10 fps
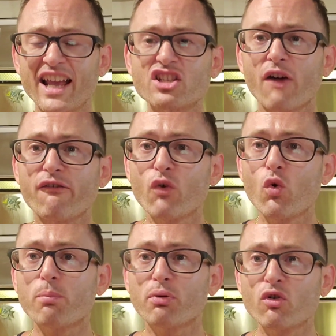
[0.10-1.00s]
It's a
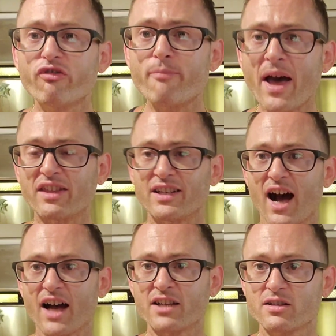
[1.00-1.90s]
foolproof method,
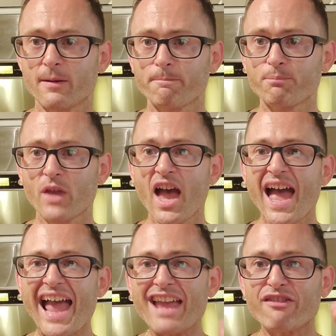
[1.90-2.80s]
guys.
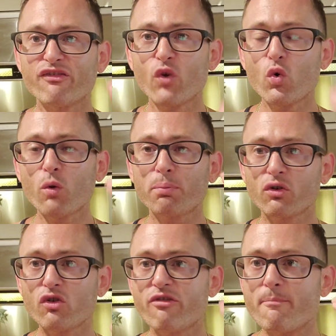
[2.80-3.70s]
A
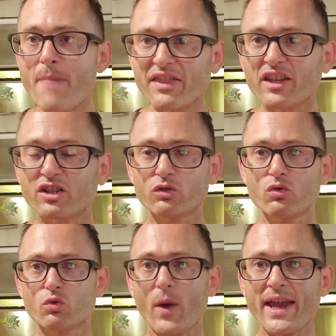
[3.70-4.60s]
foolproof method to
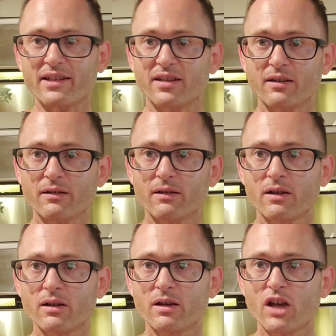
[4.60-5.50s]
lose weight.
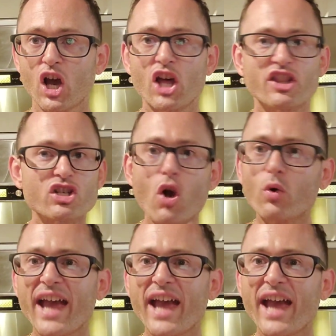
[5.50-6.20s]
There's no